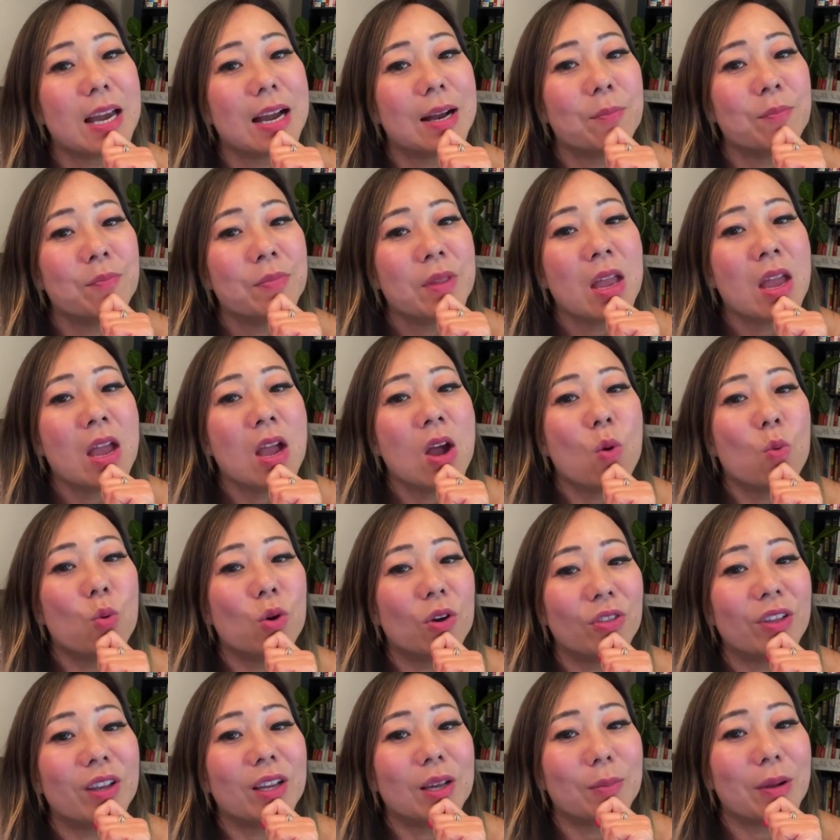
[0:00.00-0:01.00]
Yeah,
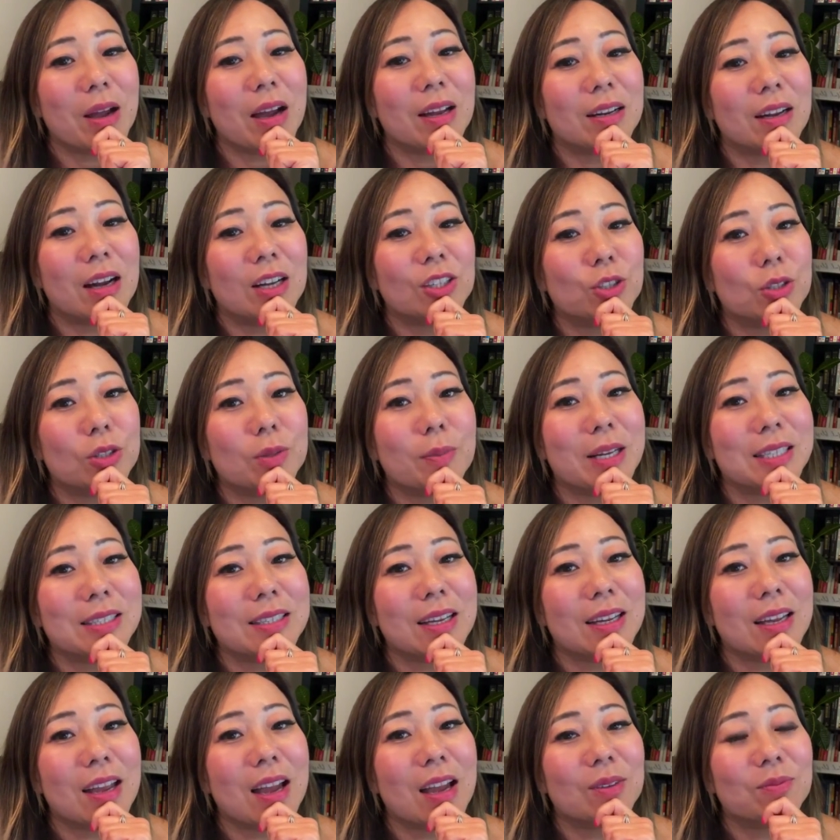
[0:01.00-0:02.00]
we'll think about it. I'll do the
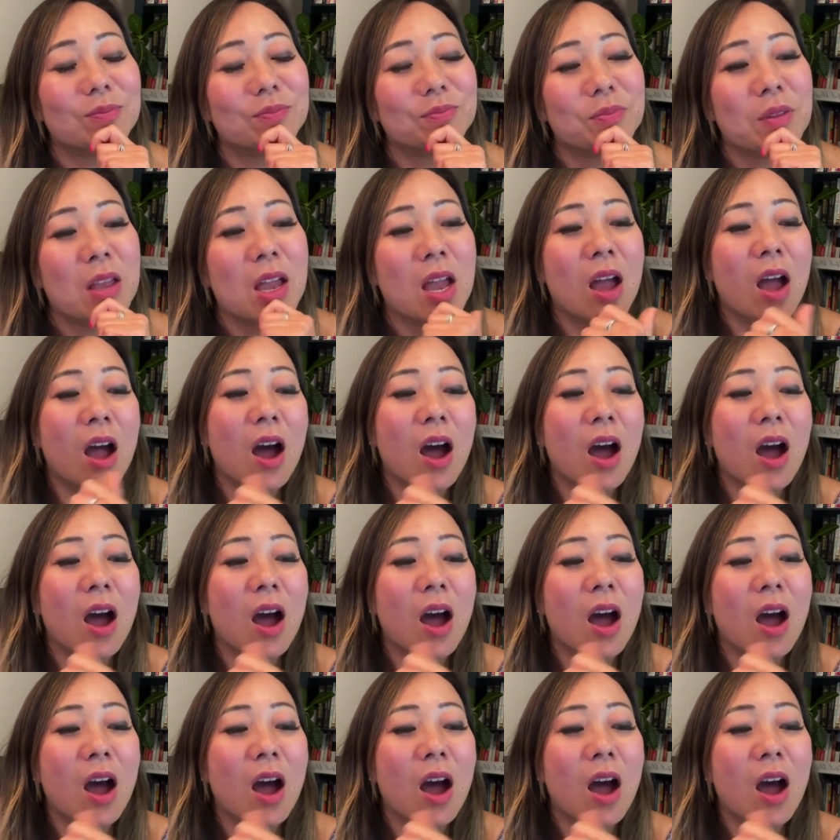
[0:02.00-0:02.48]
best I can.